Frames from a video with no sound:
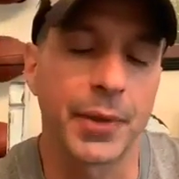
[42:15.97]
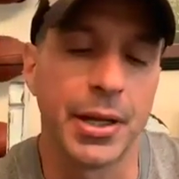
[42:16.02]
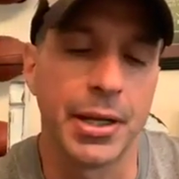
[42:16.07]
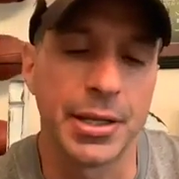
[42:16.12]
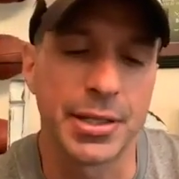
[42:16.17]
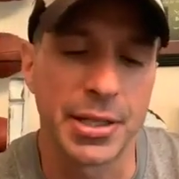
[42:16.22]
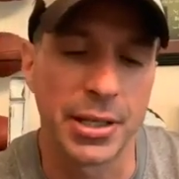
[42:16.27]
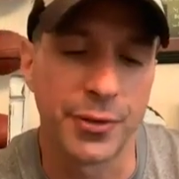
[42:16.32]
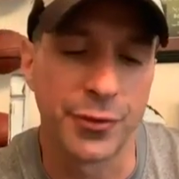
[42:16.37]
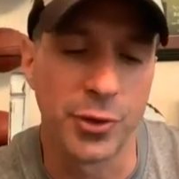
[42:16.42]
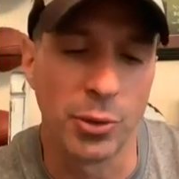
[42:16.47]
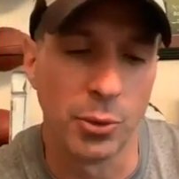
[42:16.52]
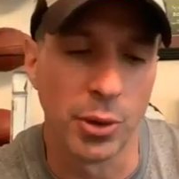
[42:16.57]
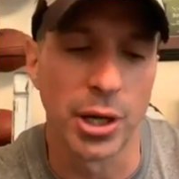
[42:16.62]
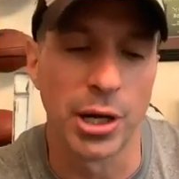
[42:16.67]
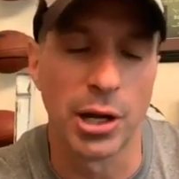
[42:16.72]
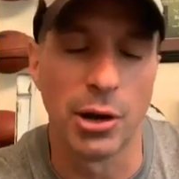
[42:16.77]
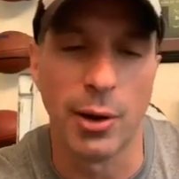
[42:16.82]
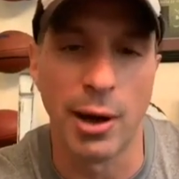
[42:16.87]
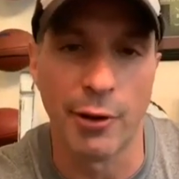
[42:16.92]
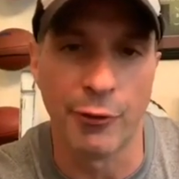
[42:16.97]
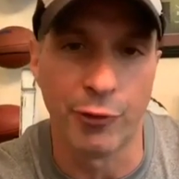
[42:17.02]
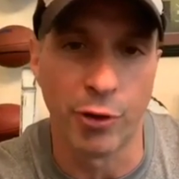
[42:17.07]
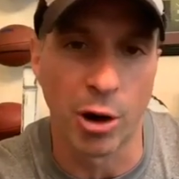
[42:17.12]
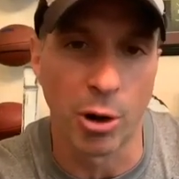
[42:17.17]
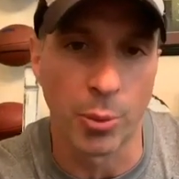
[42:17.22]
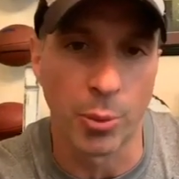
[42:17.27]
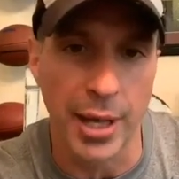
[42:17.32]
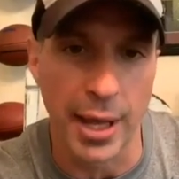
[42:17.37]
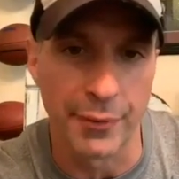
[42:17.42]
And he said, if you want to know how
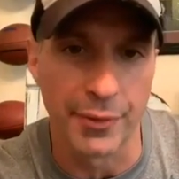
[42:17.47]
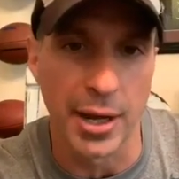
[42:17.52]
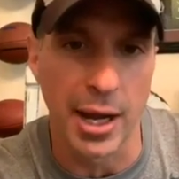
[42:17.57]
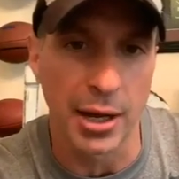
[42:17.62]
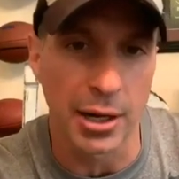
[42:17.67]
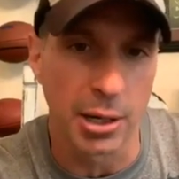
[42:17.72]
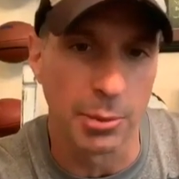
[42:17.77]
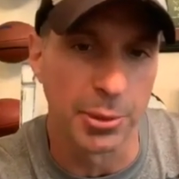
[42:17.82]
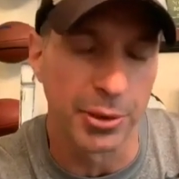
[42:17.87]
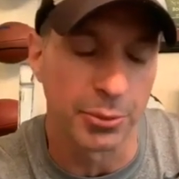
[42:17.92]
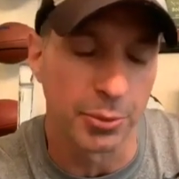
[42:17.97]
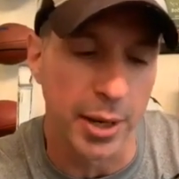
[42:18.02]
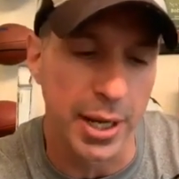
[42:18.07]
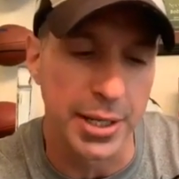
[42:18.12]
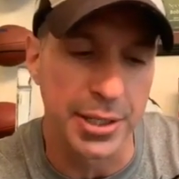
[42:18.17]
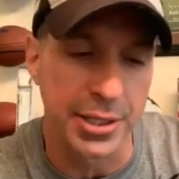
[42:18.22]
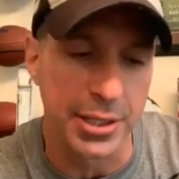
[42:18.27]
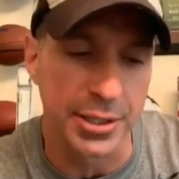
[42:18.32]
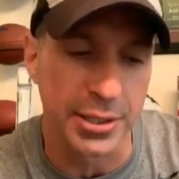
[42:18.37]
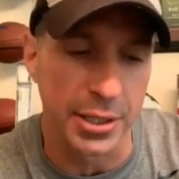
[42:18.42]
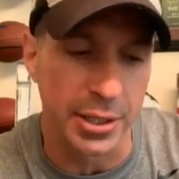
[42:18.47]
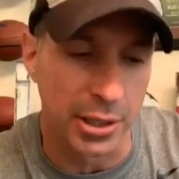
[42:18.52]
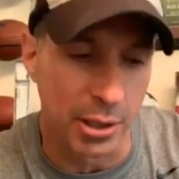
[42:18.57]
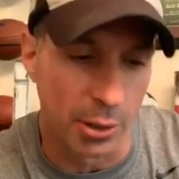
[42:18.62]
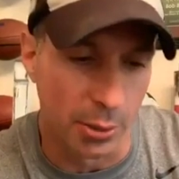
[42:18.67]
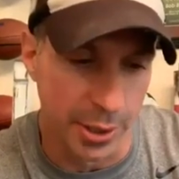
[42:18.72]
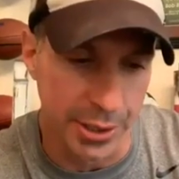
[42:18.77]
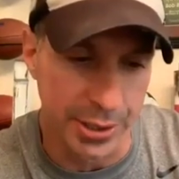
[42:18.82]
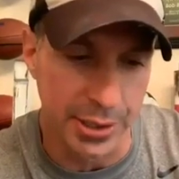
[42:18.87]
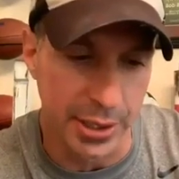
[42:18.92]
far we have not come with race, he said,
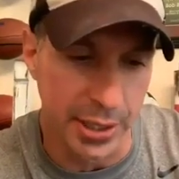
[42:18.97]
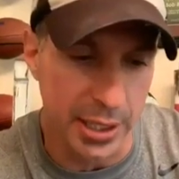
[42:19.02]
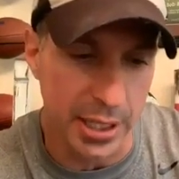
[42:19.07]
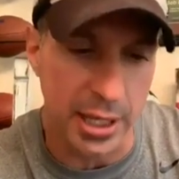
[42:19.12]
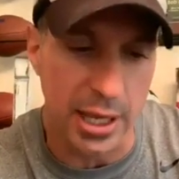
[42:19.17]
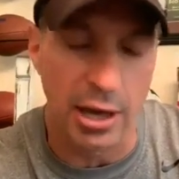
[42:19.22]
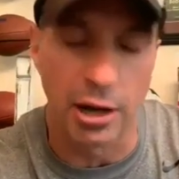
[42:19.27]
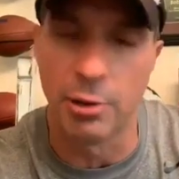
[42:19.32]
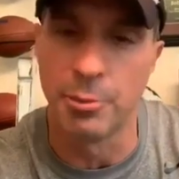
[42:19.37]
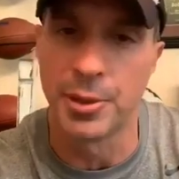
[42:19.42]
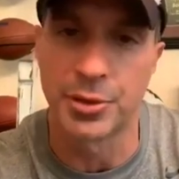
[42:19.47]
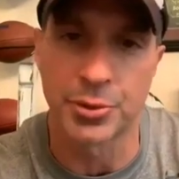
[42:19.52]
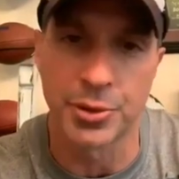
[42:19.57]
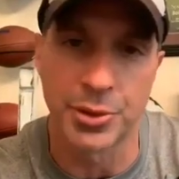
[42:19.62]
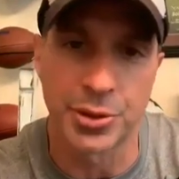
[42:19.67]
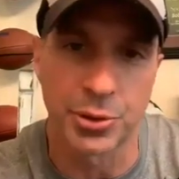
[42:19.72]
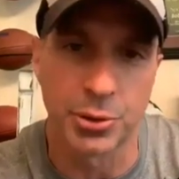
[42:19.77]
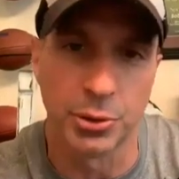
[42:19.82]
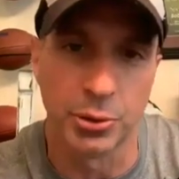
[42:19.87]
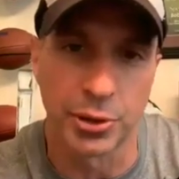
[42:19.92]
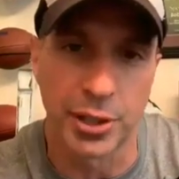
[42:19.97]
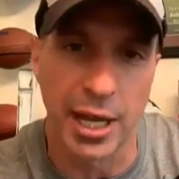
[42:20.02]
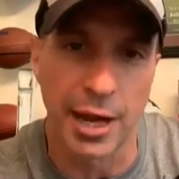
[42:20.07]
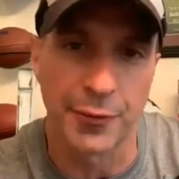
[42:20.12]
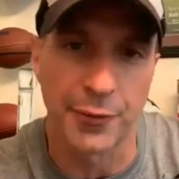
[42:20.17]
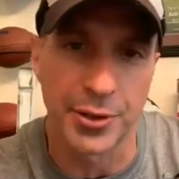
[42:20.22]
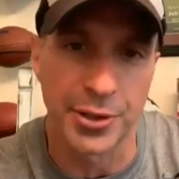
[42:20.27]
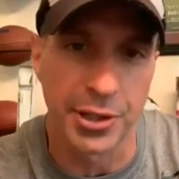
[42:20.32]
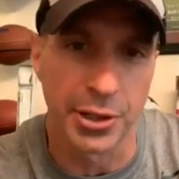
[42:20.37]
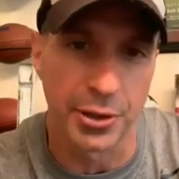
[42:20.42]
go into any elementary school
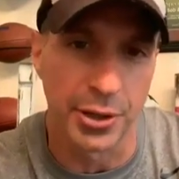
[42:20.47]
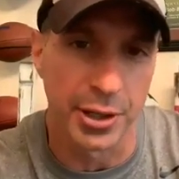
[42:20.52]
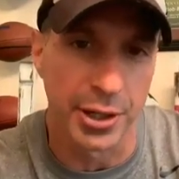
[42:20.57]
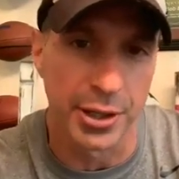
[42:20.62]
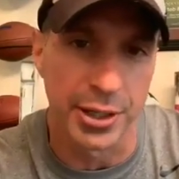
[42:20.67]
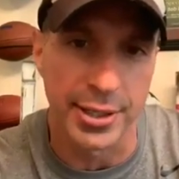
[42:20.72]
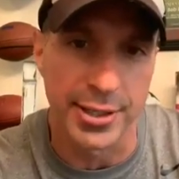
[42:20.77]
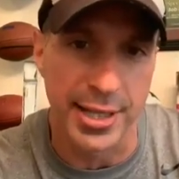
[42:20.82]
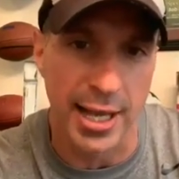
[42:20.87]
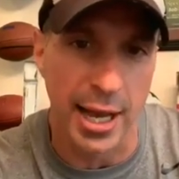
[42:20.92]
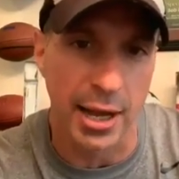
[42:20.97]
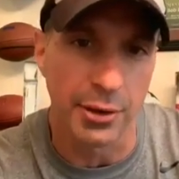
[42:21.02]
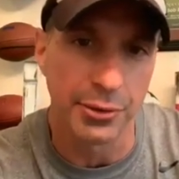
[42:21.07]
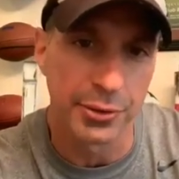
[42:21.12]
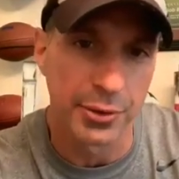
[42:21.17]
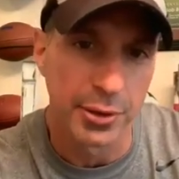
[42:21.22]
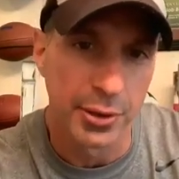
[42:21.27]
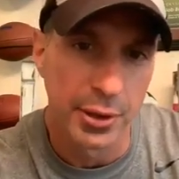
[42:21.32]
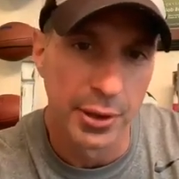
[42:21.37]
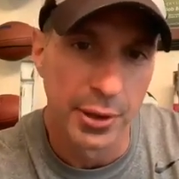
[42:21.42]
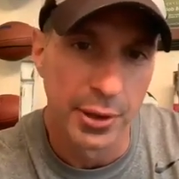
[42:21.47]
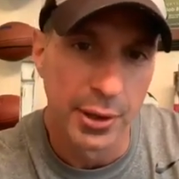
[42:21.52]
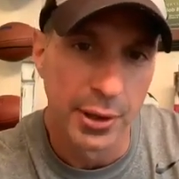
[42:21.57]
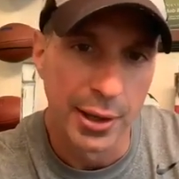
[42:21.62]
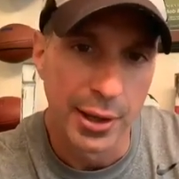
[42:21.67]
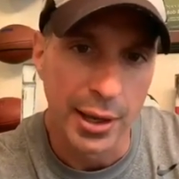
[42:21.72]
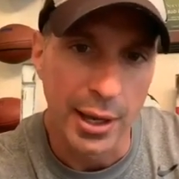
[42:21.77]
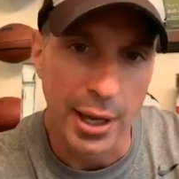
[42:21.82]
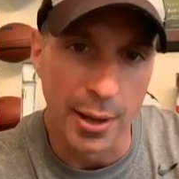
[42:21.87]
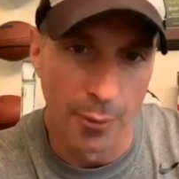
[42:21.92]
cafeteria in the South
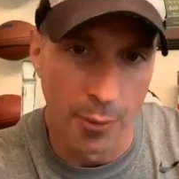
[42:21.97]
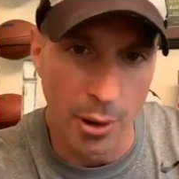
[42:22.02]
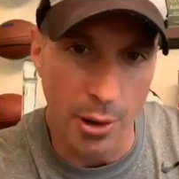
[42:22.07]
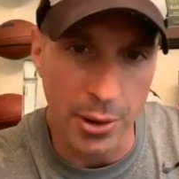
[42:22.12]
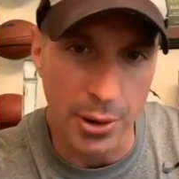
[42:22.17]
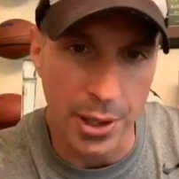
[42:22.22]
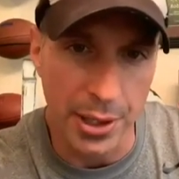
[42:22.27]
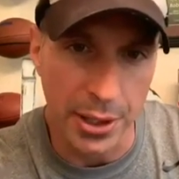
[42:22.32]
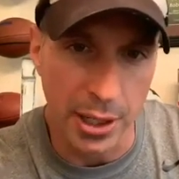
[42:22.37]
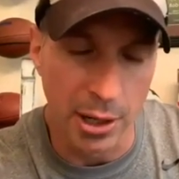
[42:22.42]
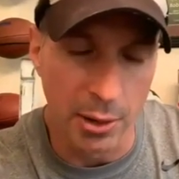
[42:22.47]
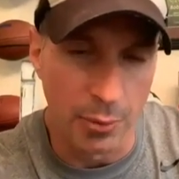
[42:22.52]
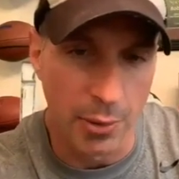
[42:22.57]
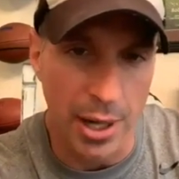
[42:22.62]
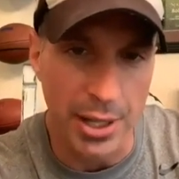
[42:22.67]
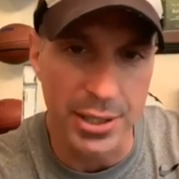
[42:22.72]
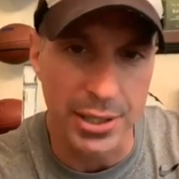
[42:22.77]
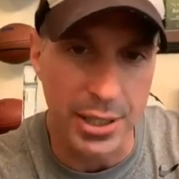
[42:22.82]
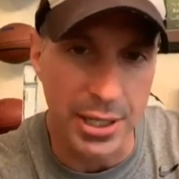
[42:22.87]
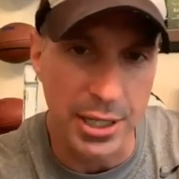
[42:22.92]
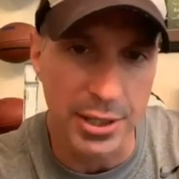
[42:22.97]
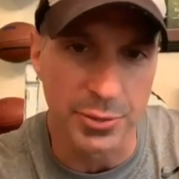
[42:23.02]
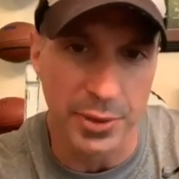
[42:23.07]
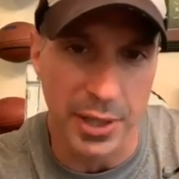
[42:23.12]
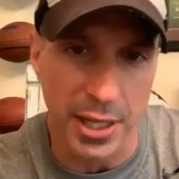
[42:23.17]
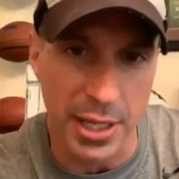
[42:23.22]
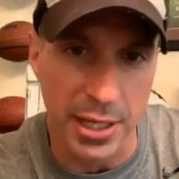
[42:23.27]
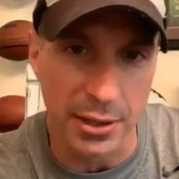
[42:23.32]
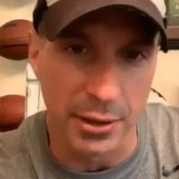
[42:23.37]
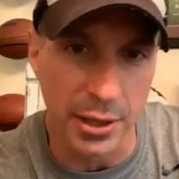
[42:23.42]
and walk in there and watch kids
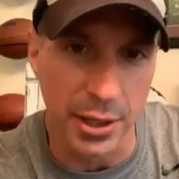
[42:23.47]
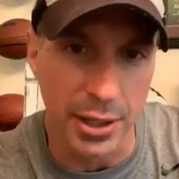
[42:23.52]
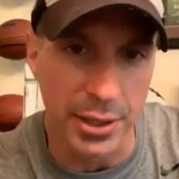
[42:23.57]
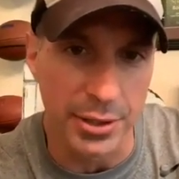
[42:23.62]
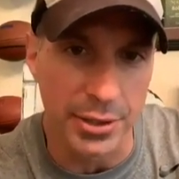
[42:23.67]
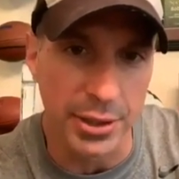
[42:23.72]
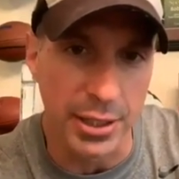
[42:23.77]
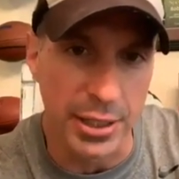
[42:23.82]
when they eat lunch.